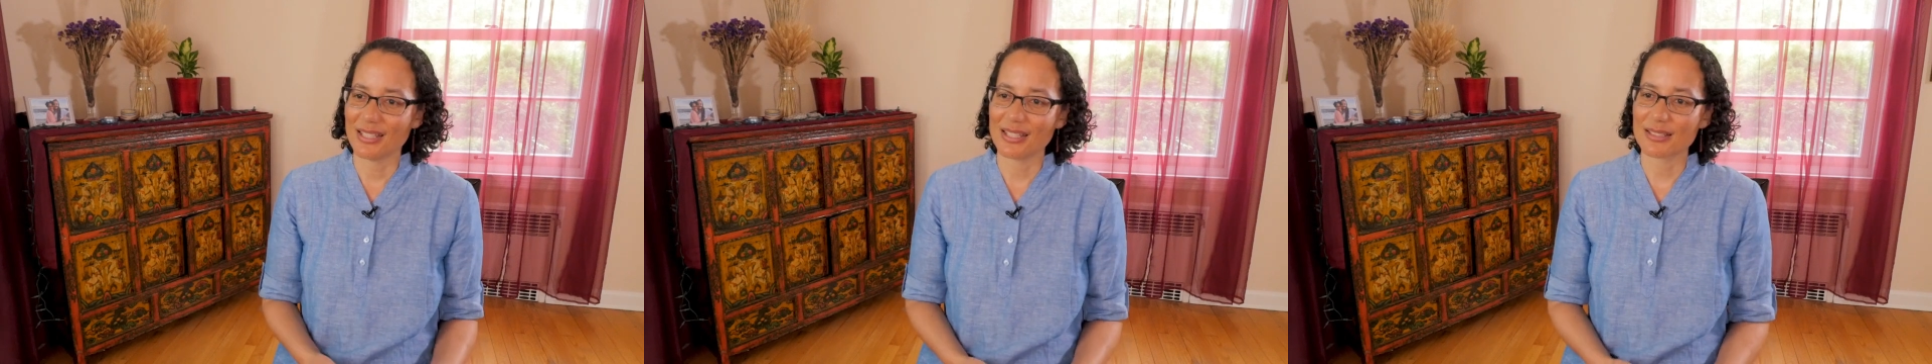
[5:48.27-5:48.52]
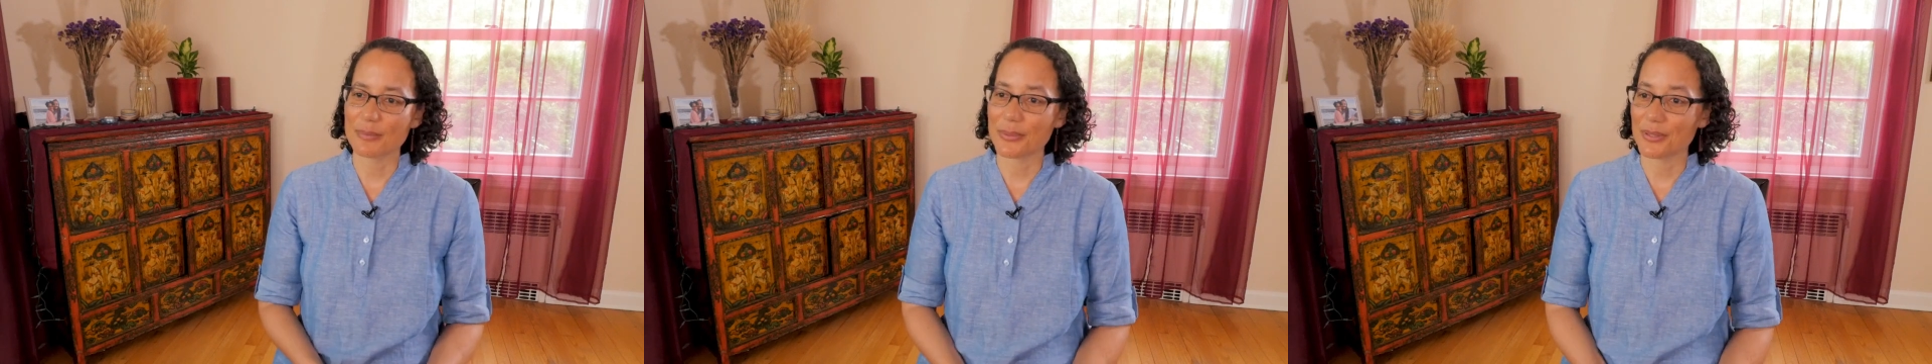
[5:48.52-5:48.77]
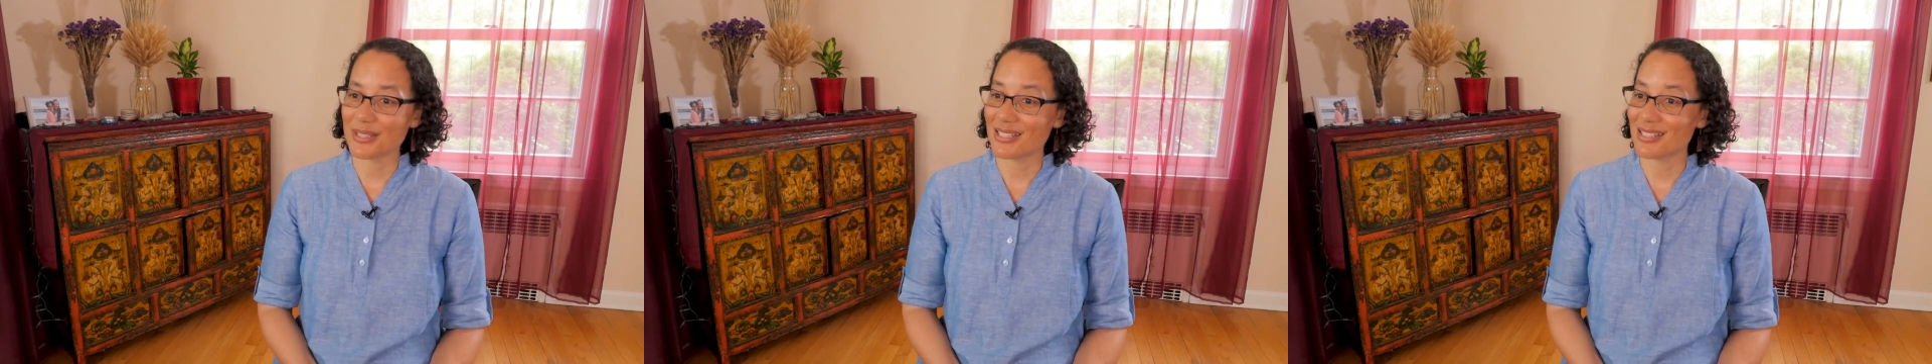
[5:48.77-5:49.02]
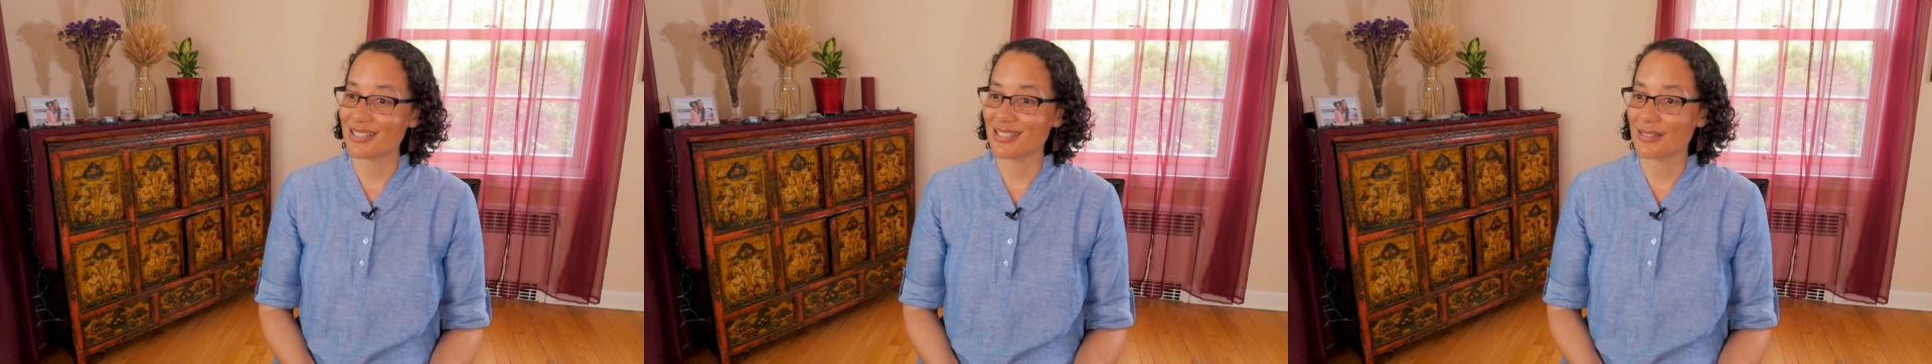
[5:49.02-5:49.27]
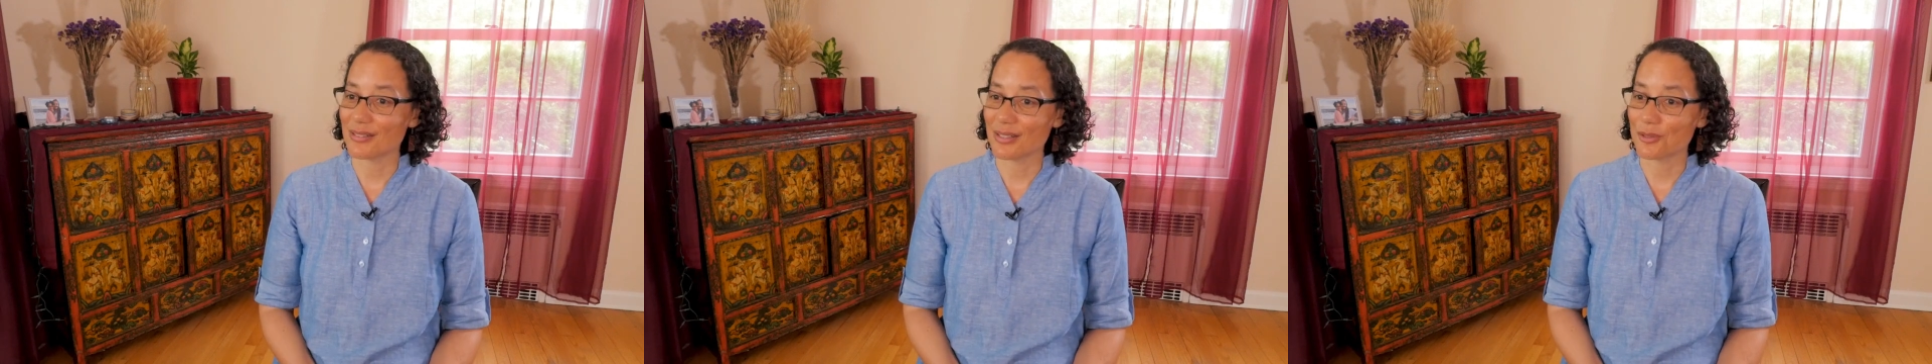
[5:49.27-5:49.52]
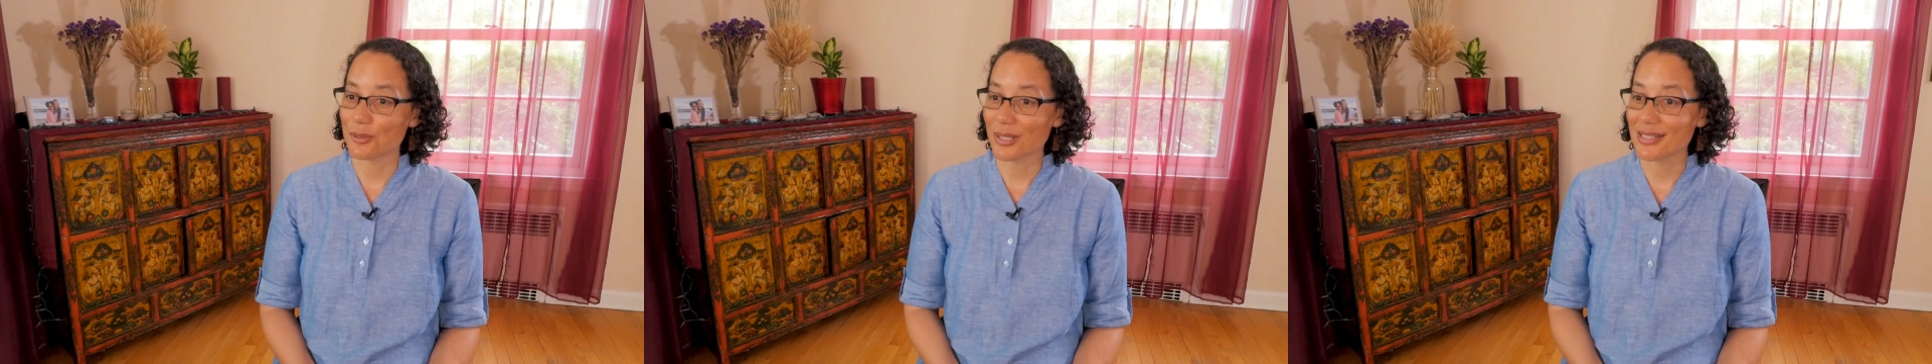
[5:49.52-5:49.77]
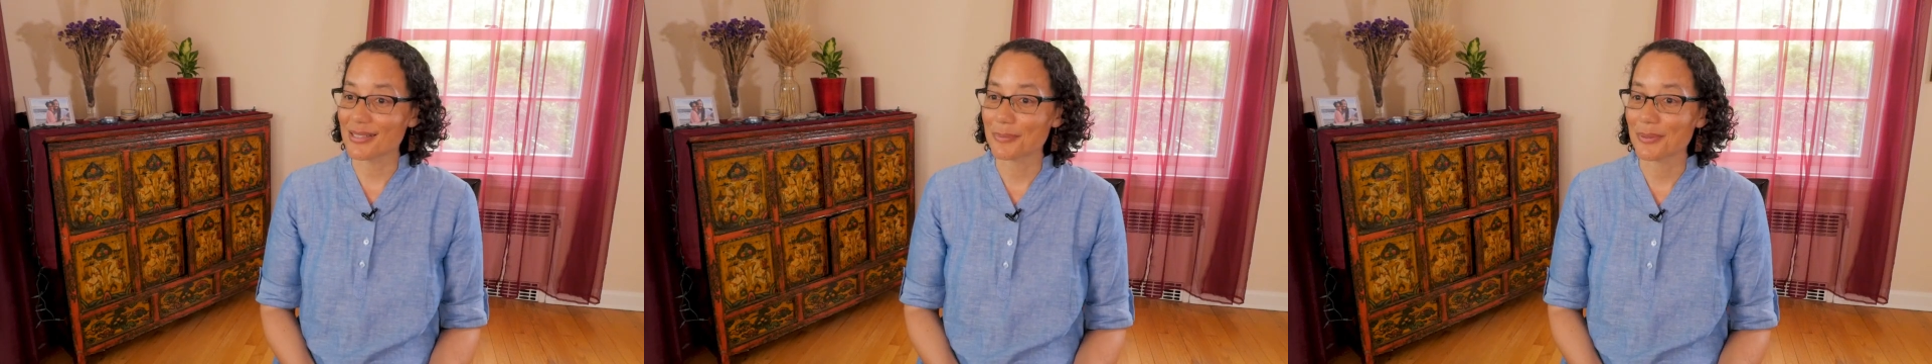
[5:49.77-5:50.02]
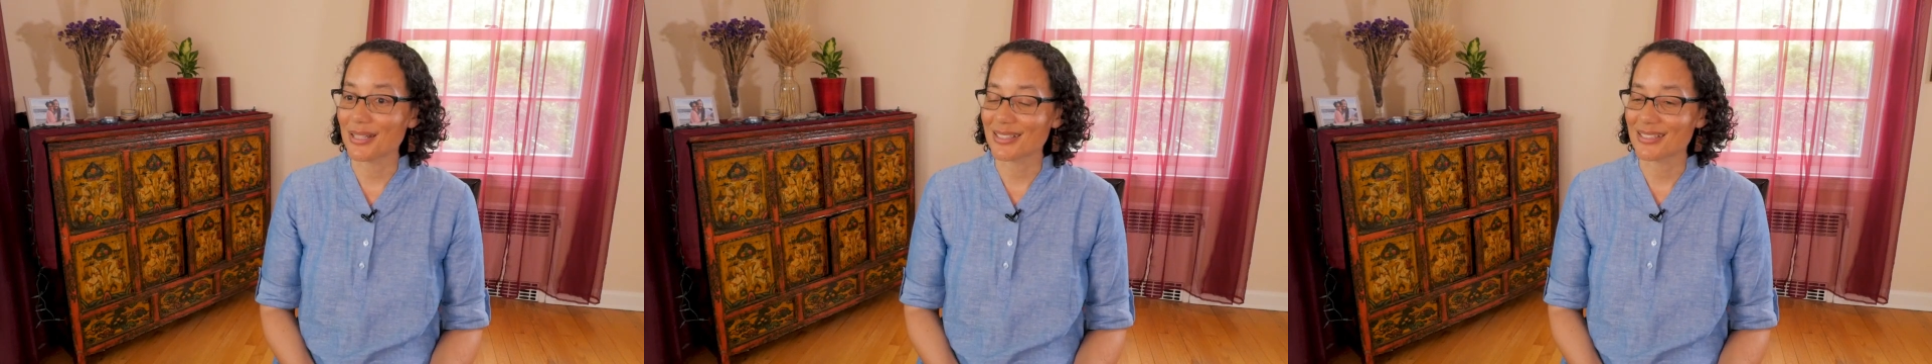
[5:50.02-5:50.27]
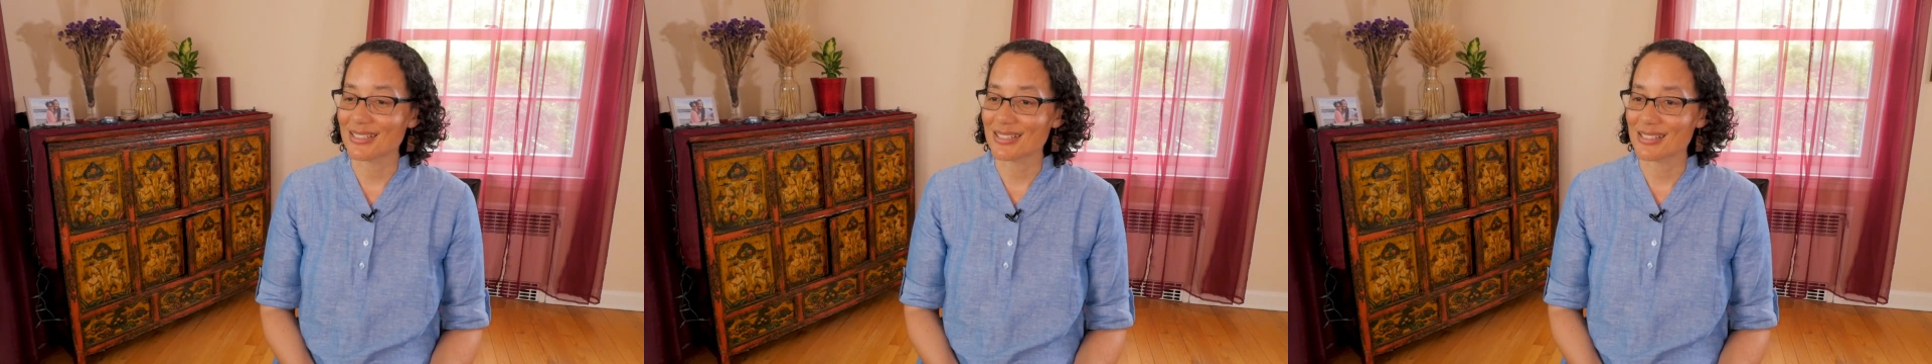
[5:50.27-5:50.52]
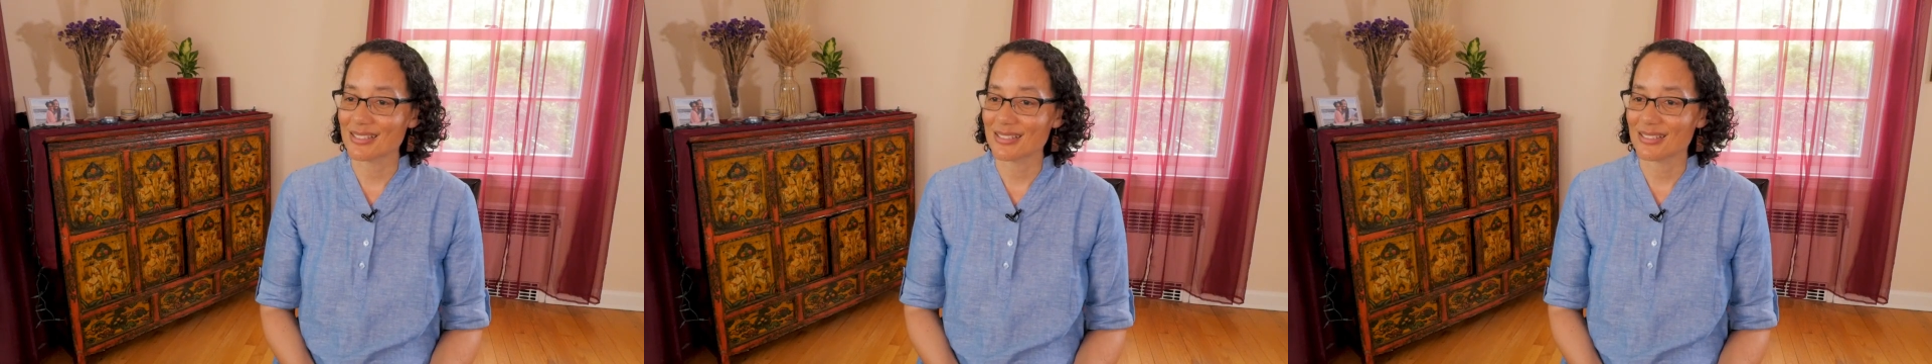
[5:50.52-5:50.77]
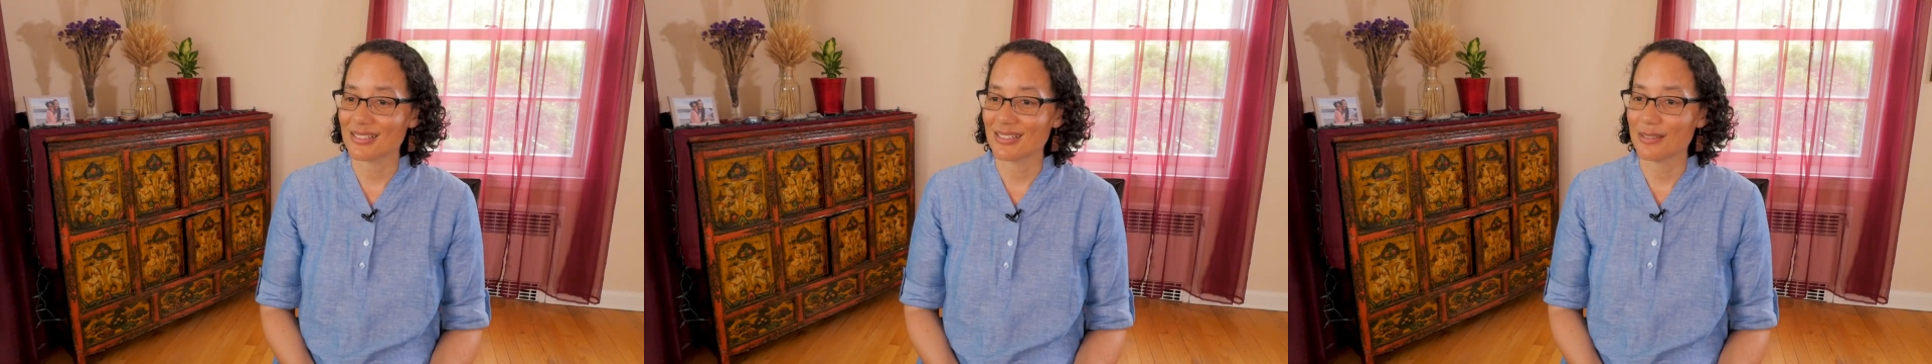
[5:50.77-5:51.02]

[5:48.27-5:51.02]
experienced and tried to practice